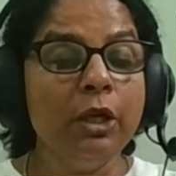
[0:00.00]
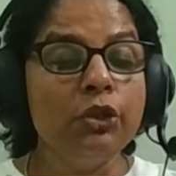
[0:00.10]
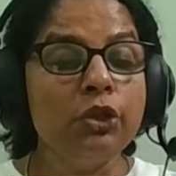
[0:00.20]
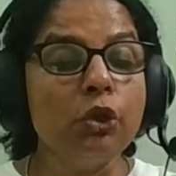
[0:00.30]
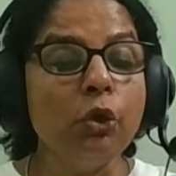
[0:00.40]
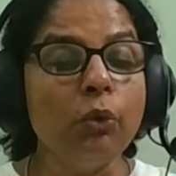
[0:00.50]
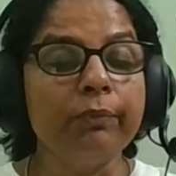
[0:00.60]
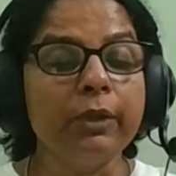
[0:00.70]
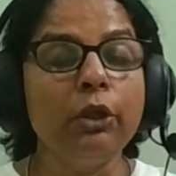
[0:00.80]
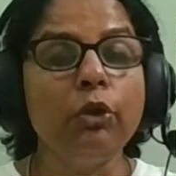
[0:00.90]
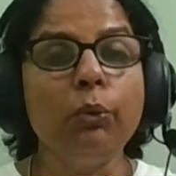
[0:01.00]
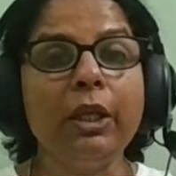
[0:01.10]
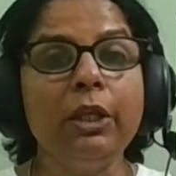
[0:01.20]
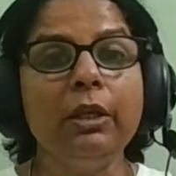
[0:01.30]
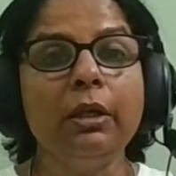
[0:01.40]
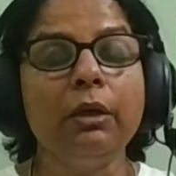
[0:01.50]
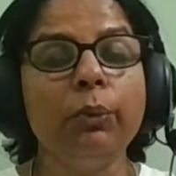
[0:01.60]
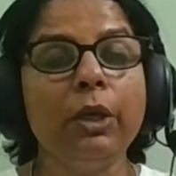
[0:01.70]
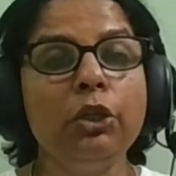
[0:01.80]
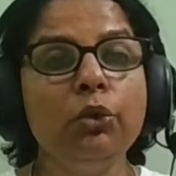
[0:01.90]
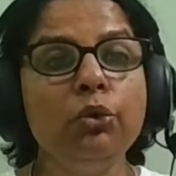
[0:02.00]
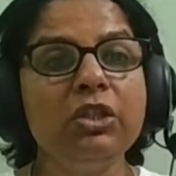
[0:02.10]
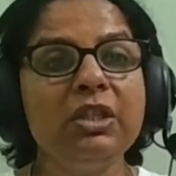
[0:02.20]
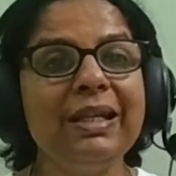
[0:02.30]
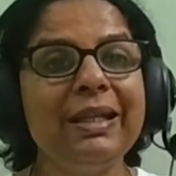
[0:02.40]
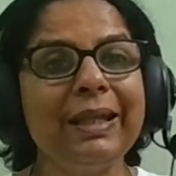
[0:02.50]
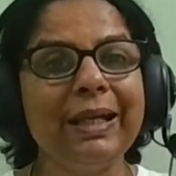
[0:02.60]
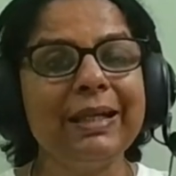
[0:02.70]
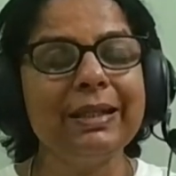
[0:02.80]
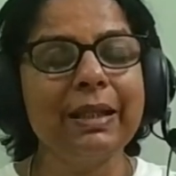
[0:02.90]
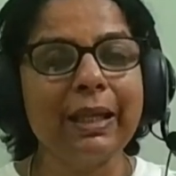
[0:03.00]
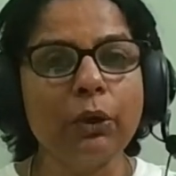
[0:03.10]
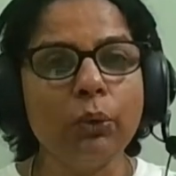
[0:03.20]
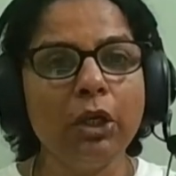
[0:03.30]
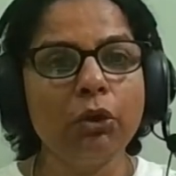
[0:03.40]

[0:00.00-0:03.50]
So, you know, when when you see things that are going